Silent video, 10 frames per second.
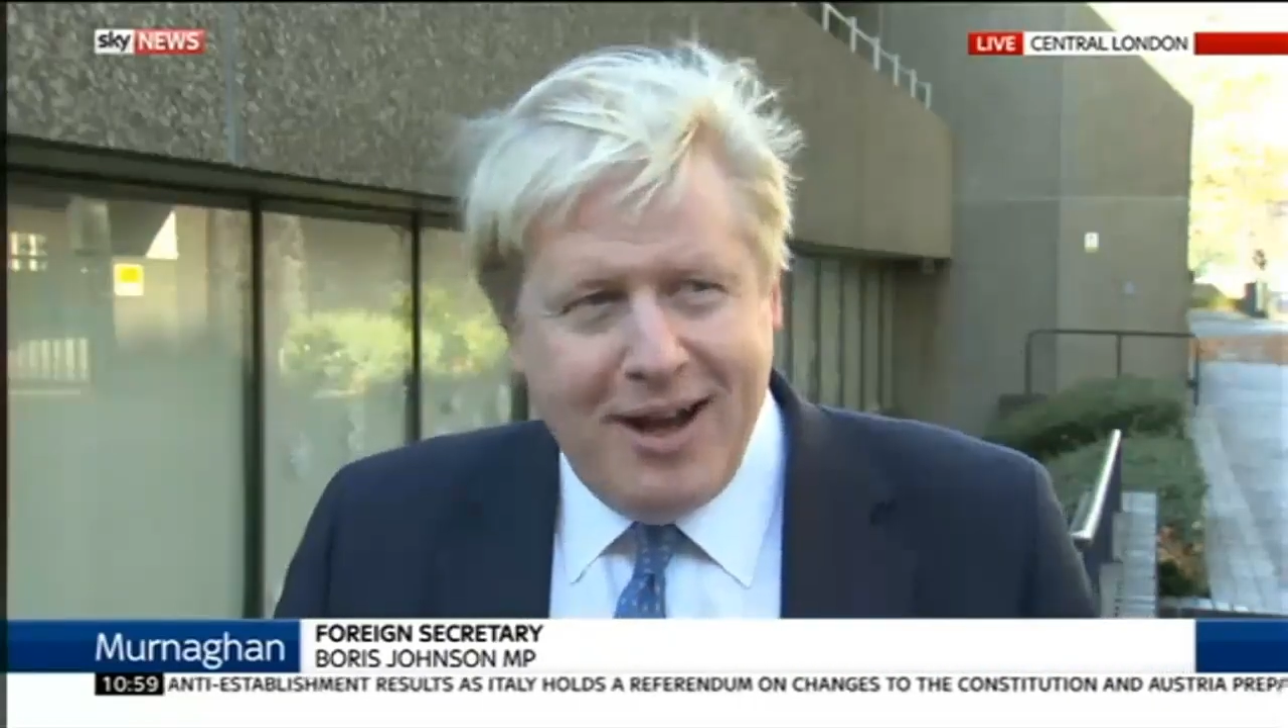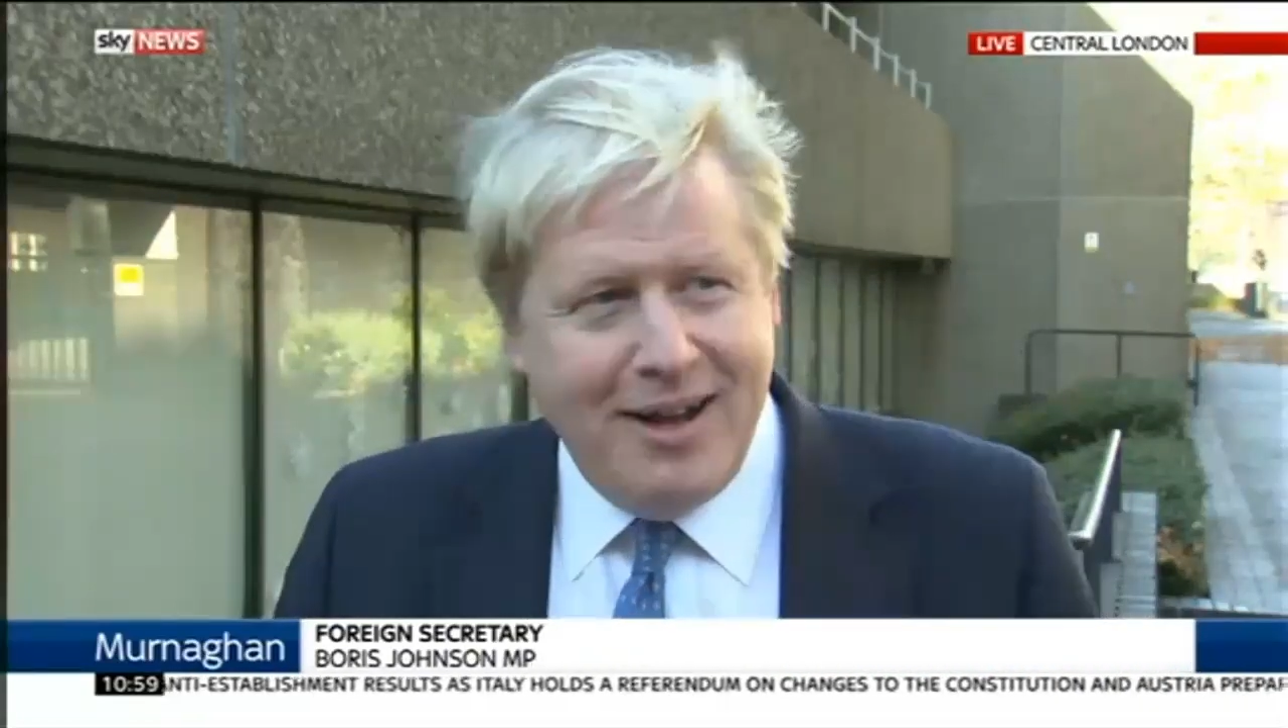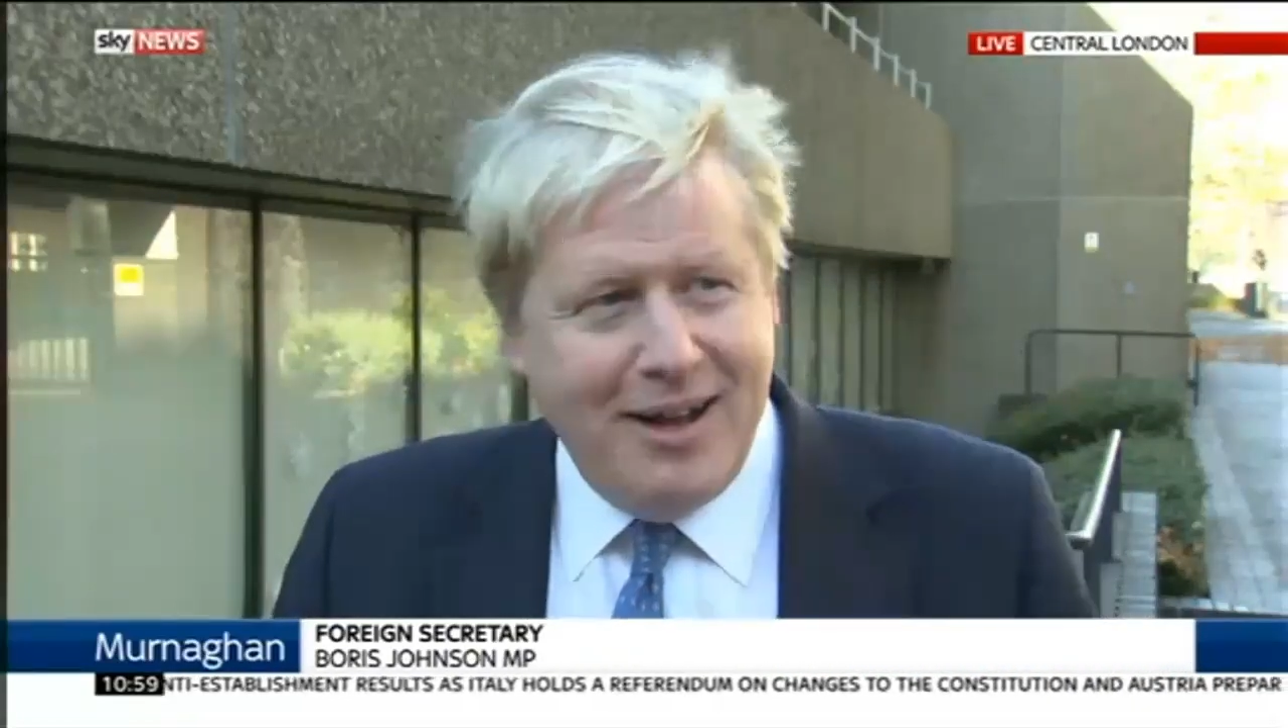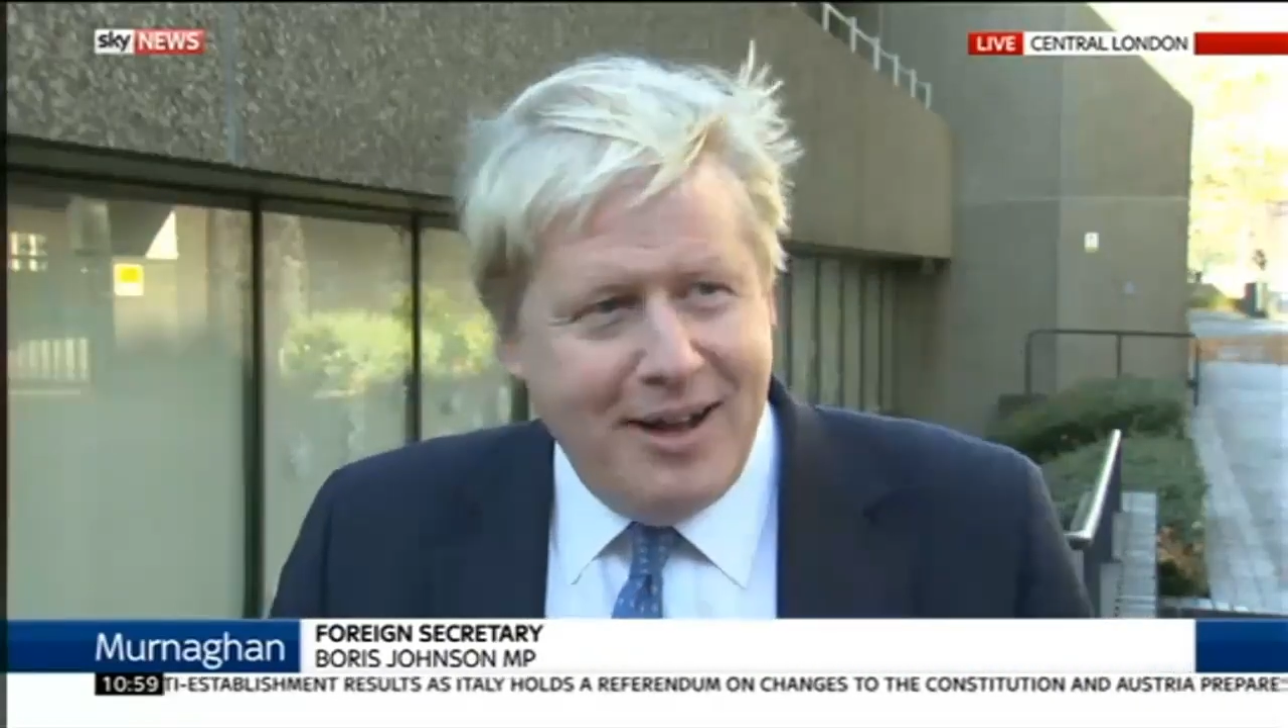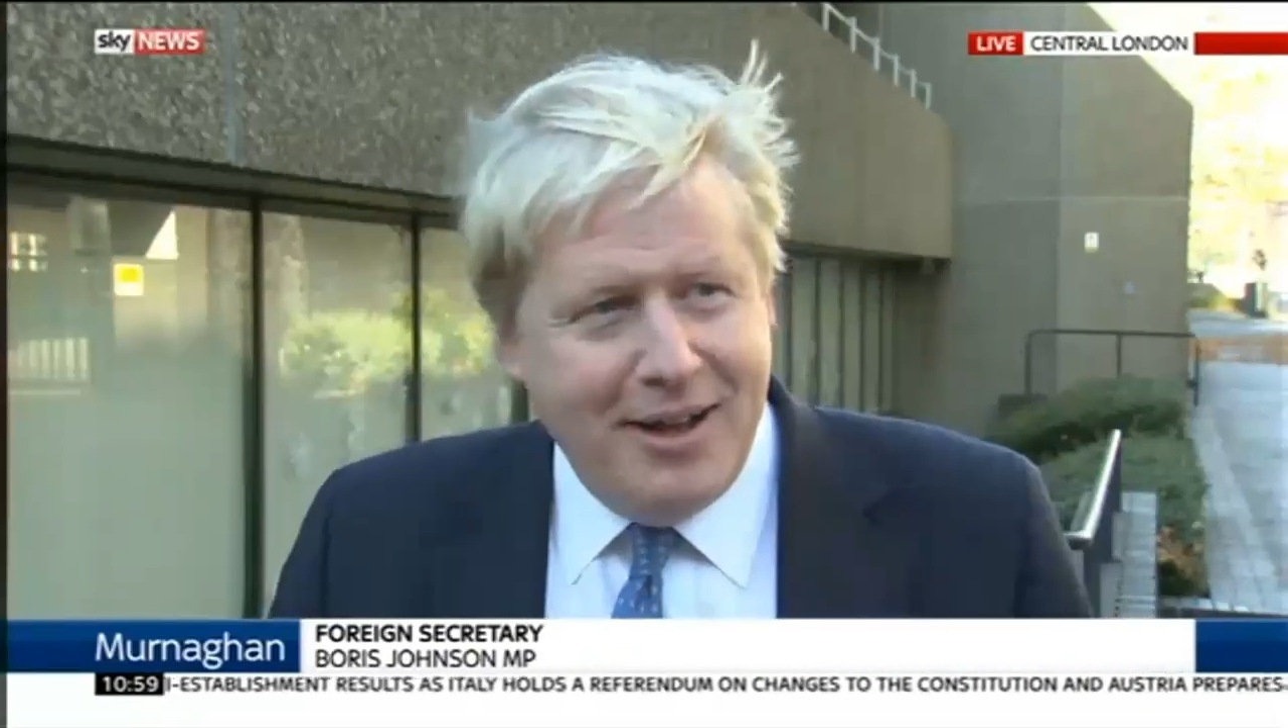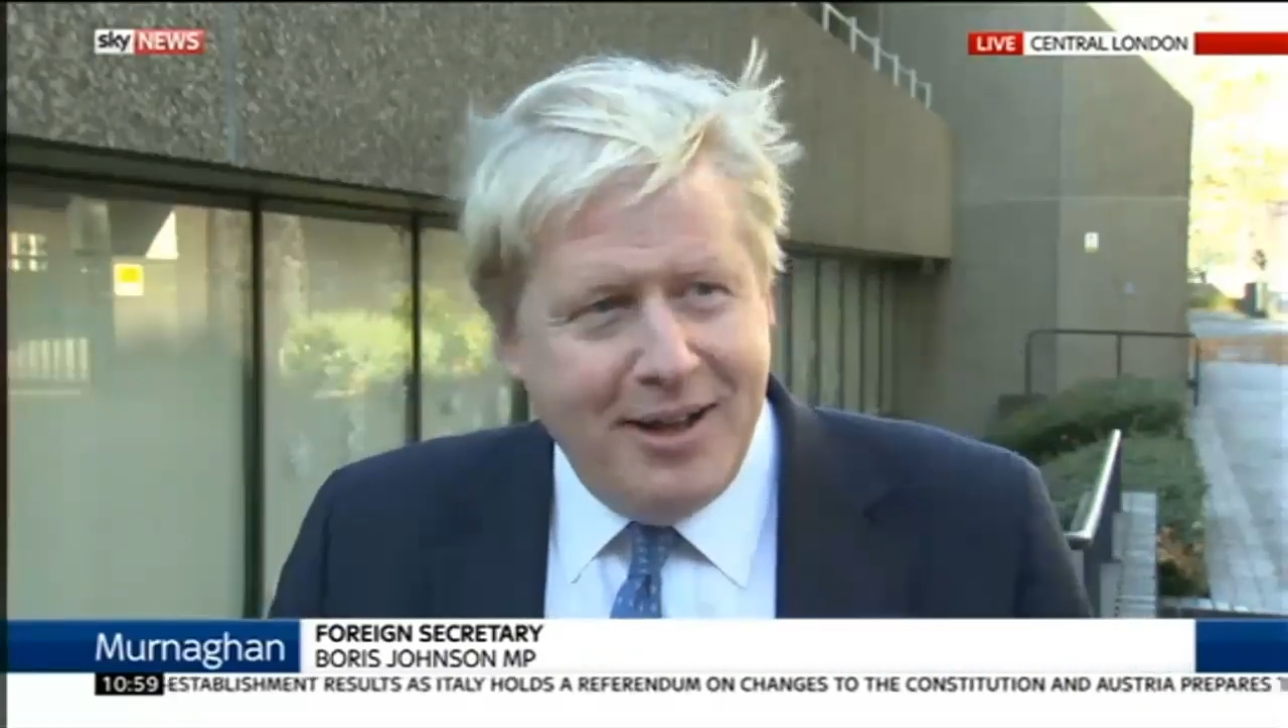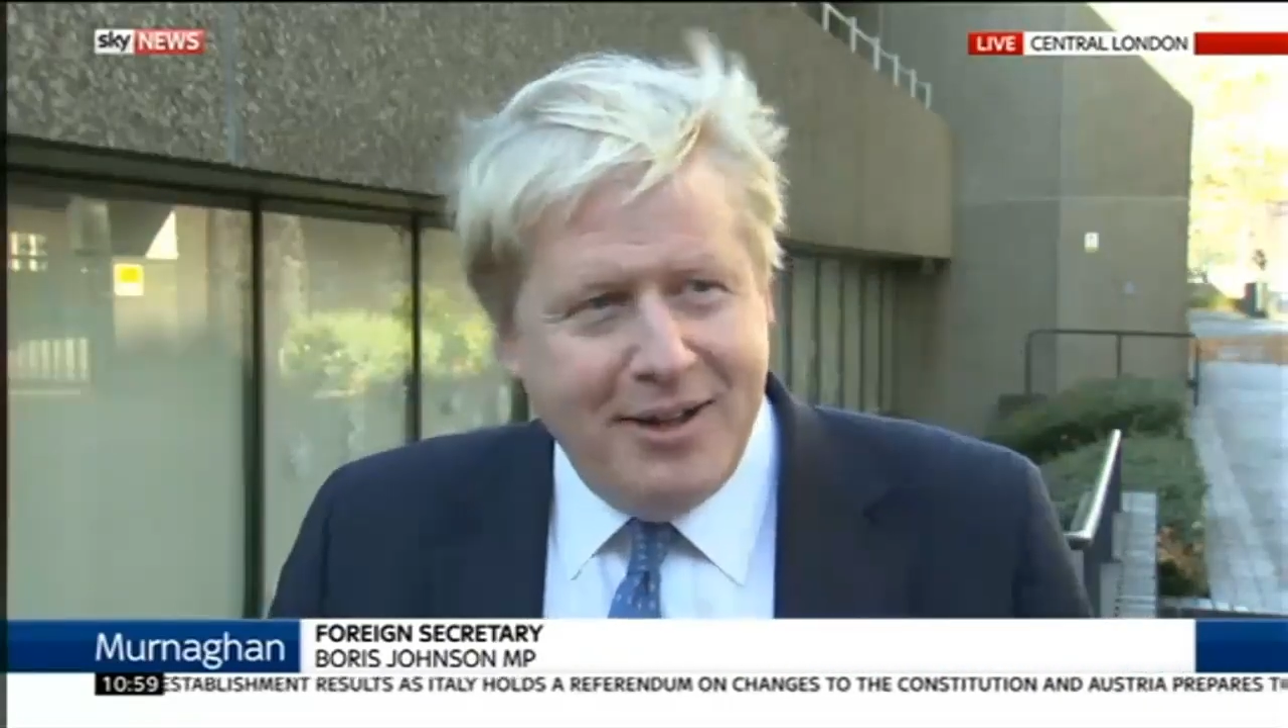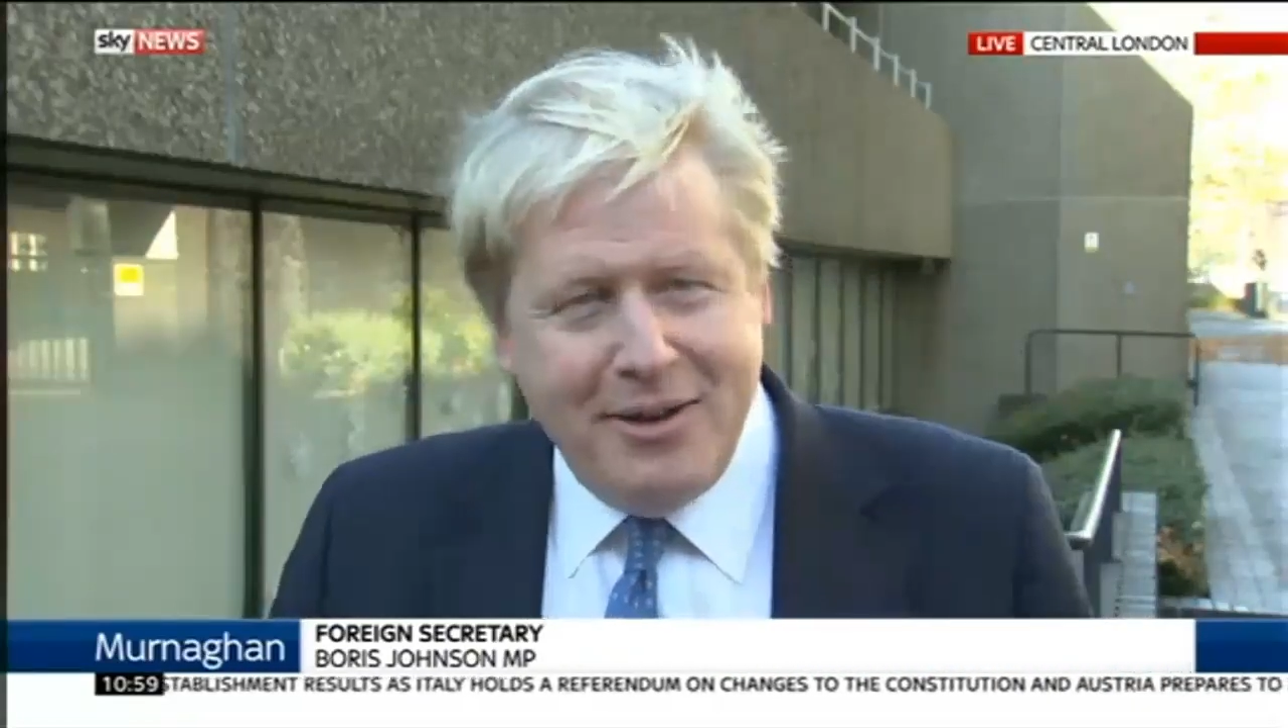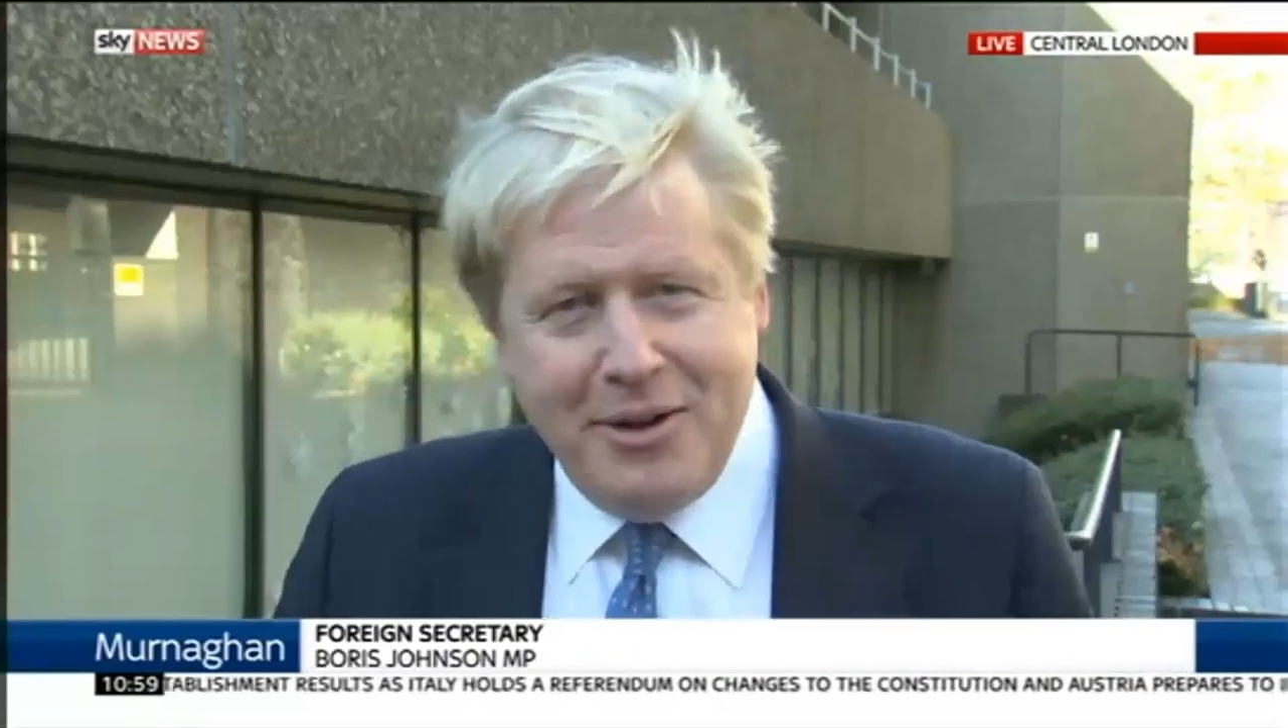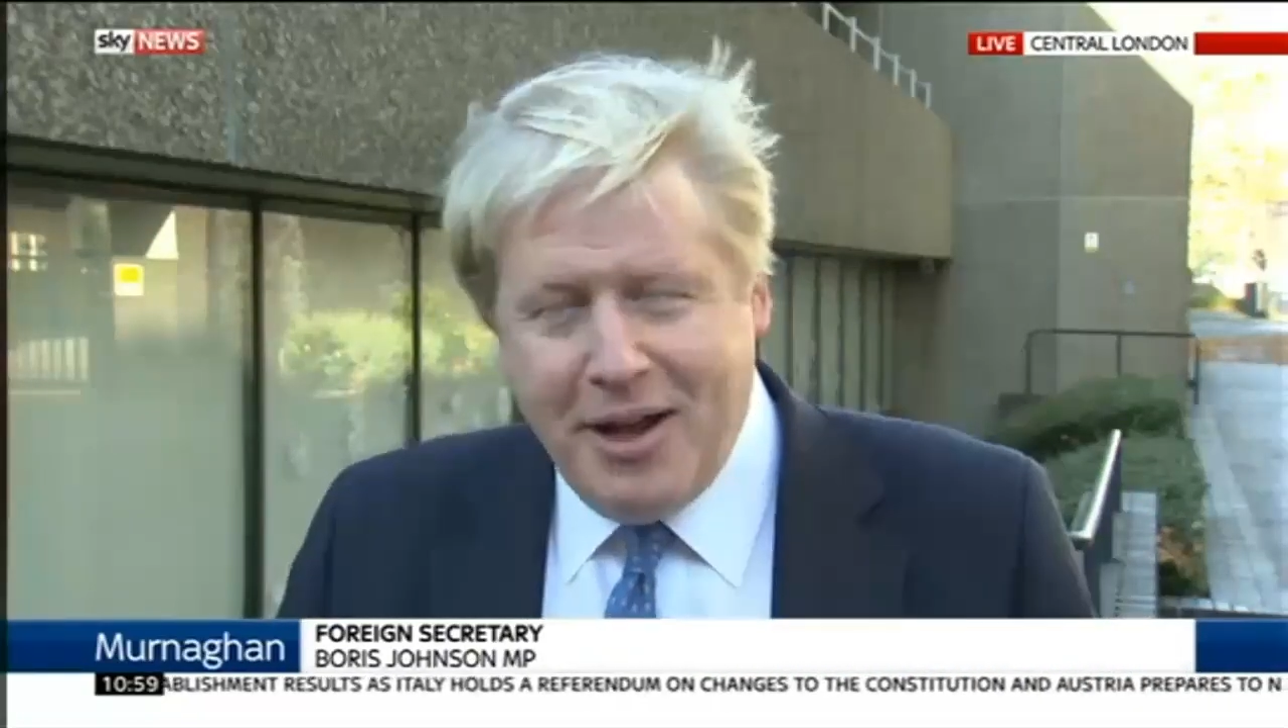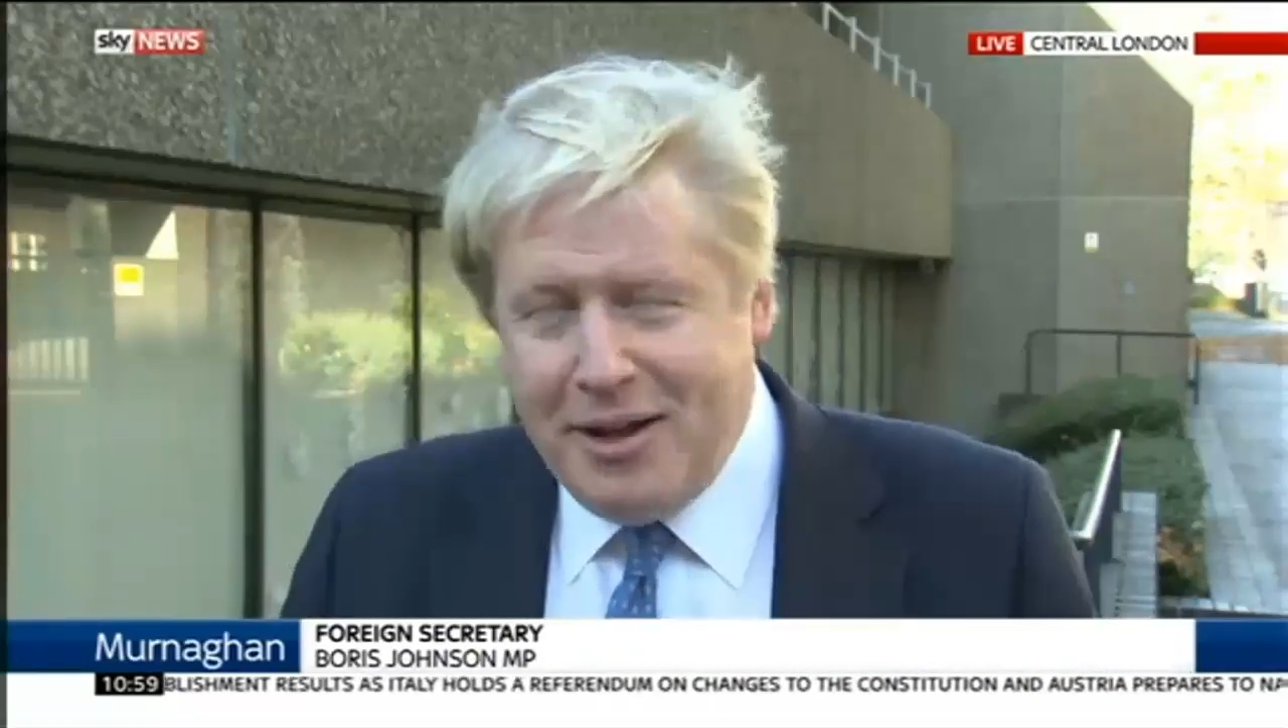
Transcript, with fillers: Uh, and